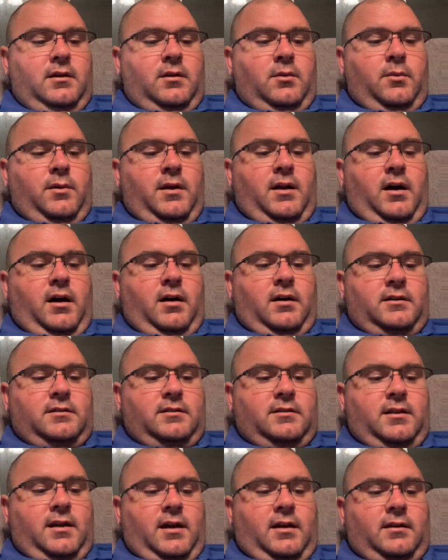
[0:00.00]
when
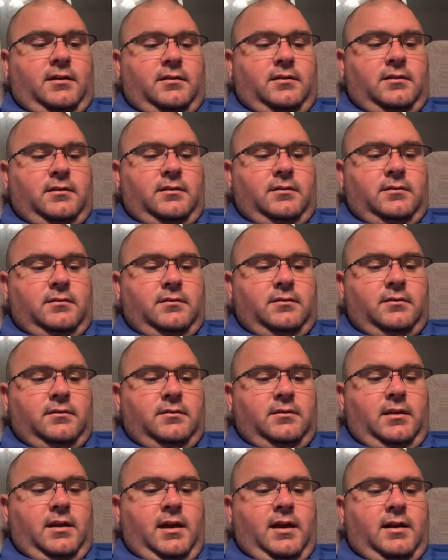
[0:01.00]
oxidized.
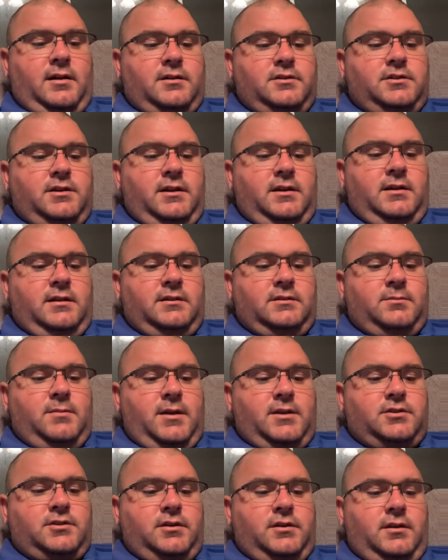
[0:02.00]
The energy is
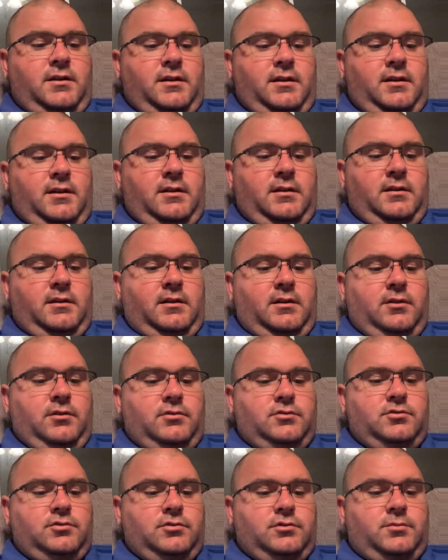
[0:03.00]
measured in
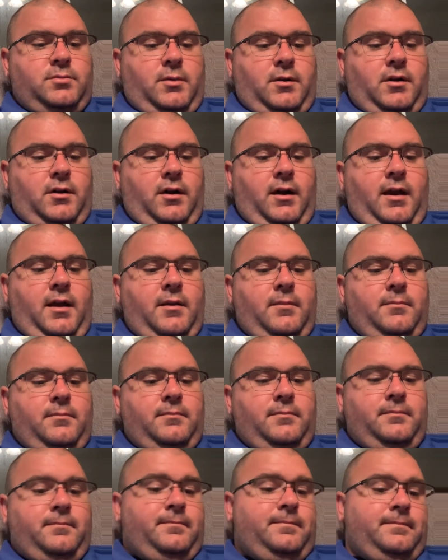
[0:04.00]
kilojoules per gram.
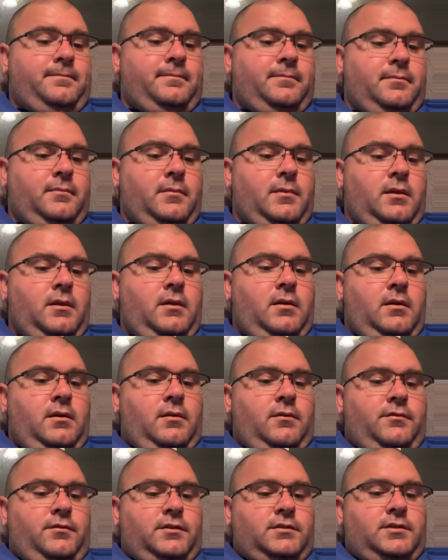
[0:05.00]

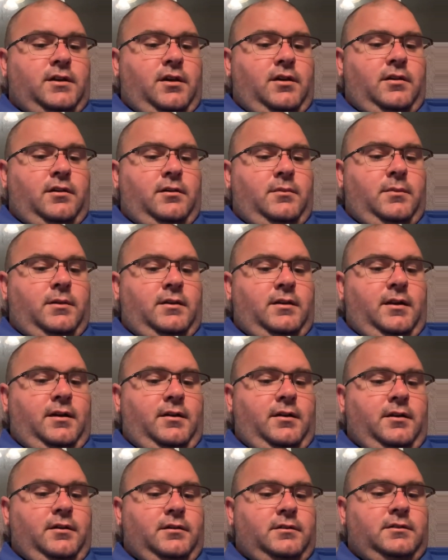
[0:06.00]
For solid
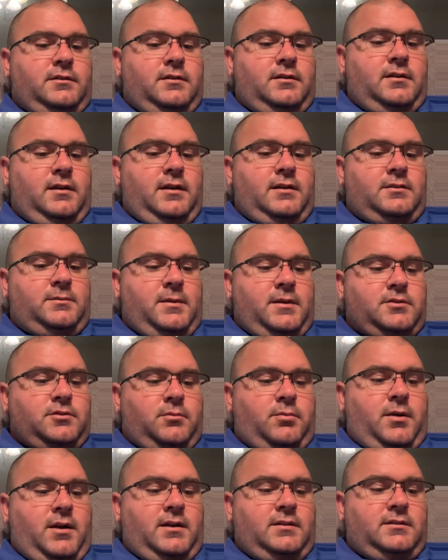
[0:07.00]
materials, a special
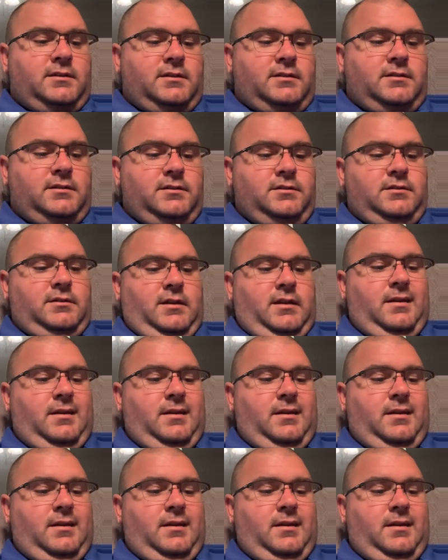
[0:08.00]
process using